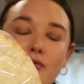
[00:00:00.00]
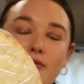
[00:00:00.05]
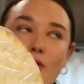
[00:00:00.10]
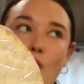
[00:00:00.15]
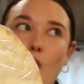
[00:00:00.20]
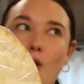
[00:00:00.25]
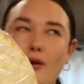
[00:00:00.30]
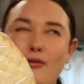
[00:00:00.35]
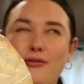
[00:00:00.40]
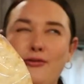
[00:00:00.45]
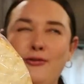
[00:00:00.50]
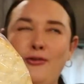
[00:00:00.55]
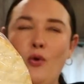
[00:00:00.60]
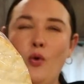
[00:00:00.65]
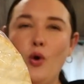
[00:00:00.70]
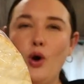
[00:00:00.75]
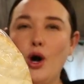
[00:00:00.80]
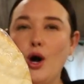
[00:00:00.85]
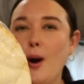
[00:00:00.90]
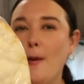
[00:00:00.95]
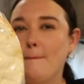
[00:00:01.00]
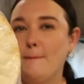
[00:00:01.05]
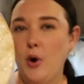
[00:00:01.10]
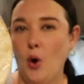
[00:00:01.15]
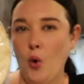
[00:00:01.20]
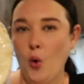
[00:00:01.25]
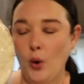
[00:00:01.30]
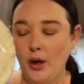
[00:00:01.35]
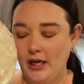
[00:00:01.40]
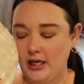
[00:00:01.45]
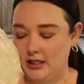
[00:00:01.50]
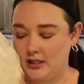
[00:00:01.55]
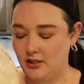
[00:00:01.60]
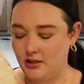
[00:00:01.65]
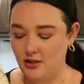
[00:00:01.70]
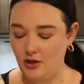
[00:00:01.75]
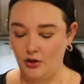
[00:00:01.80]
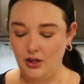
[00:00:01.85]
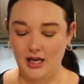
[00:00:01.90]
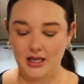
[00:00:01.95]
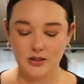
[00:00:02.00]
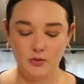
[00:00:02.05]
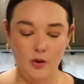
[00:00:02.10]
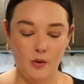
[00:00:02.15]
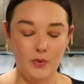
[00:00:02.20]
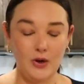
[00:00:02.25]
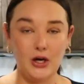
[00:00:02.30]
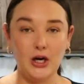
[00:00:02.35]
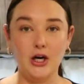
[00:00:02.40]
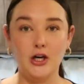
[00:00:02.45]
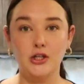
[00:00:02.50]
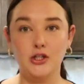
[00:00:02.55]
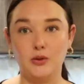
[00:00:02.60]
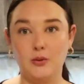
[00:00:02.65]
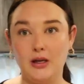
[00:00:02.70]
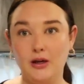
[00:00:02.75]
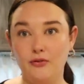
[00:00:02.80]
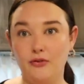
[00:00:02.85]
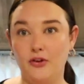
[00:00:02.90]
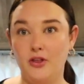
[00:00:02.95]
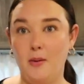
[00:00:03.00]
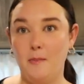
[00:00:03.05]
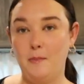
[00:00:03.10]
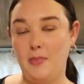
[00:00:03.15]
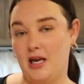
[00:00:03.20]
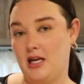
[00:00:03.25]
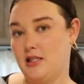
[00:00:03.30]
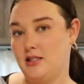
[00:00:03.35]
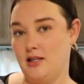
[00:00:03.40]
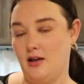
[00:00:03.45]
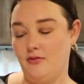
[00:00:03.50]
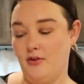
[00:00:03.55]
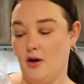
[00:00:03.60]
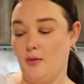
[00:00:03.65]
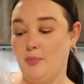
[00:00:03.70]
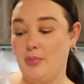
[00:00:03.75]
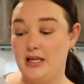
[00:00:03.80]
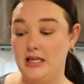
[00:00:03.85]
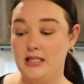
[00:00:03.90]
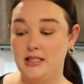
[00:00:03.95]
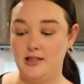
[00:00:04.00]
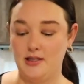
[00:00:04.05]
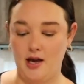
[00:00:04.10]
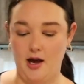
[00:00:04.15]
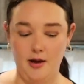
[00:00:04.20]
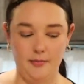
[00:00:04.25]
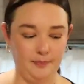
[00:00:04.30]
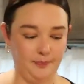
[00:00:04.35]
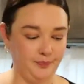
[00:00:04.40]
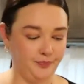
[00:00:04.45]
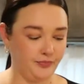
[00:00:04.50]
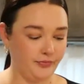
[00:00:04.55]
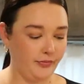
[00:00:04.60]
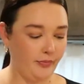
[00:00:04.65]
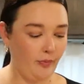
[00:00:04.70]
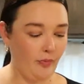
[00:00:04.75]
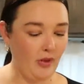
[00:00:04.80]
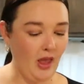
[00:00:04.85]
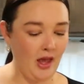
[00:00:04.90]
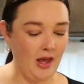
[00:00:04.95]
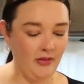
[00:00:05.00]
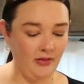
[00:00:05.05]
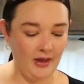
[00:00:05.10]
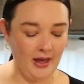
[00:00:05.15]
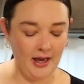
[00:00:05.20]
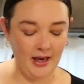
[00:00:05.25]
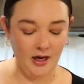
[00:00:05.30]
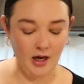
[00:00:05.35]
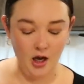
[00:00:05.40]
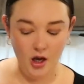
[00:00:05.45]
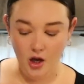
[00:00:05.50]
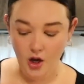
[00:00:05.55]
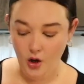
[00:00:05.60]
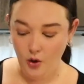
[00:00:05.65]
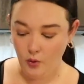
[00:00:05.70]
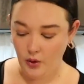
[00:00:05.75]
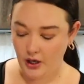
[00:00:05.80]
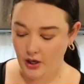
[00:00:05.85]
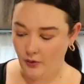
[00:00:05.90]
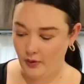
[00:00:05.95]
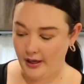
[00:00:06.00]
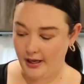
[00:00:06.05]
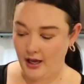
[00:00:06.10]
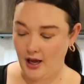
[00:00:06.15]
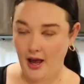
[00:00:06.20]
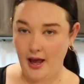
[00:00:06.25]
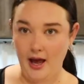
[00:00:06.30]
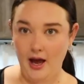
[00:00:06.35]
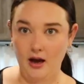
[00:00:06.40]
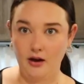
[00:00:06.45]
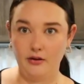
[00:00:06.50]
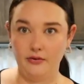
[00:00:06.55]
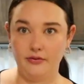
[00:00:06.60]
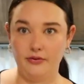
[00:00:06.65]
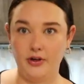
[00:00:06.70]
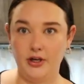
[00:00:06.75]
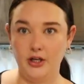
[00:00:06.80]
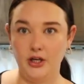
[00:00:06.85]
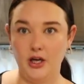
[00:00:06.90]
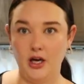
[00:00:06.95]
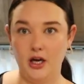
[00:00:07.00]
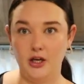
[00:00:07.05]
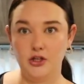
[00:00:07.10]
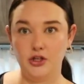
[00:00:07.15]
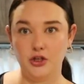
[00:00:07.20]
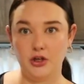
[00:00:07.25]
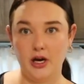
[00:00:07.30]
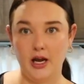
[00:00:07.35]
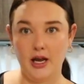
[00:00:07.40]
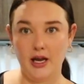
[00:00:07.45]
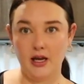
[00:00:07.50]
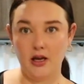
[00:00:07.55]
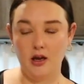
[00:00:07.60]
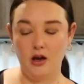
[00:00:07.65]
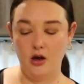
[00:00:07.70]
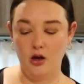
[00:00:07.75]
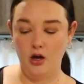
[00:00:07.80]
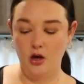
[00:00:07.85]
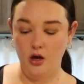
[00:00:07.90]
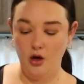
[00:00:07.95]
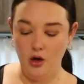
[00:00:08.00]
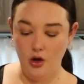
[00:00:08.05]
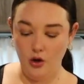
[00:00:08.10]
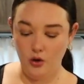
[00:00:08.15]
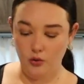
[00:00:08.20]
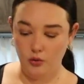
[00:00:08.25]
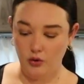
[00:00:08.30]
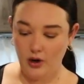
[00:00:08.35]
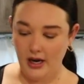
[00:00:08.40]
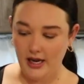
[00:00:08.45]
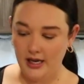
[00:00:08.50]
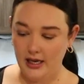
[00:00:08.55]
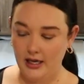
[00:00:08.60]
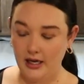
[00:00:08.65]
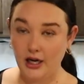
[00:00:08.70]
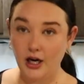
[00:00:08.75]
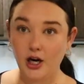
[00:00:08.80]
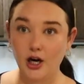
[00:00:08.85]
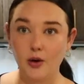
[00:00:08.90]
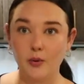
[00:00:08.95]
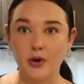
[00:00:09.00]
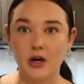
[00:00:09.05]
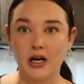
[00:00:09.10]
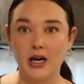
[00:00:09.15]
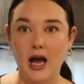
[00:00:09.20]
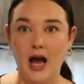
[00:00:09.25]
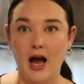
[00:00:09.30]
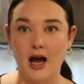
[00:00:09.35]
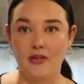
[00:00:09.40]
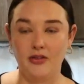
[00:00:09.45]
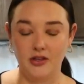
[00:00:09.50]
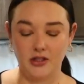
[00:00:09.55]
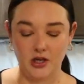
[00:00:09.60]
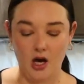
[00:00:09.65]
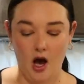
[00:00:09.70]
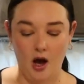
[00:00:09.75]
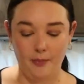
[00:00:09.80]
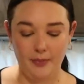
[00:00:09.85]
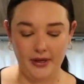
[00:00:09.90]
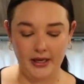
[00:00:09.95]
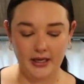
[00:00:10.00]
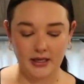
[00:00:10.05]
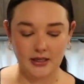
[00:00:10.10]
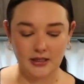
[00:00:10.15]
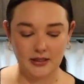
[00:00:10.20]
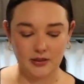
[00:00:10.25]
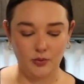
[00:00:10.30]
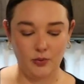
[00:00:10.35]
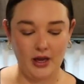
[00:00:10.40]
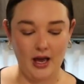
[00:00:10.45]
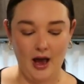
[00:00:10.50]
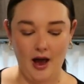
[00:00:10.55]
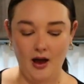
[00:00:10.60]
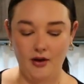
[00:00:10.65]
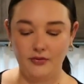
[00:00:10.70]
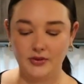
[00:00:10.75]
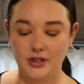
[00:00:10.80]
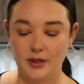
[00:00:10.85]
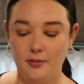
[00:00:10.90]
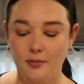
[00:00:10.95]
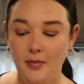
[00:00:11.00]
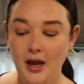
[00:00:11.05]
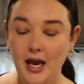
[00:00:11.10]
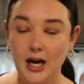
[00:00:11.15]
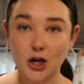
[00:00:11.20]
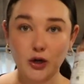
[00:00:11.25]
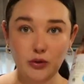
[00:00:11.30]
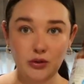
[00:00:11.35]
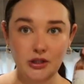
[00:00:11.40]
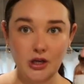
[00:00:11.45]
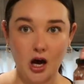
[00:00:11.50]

for four points. So that's what we're doing for the base of our pizza. And then we're going, I have a tray right here we're gonna add the toppings we have tomato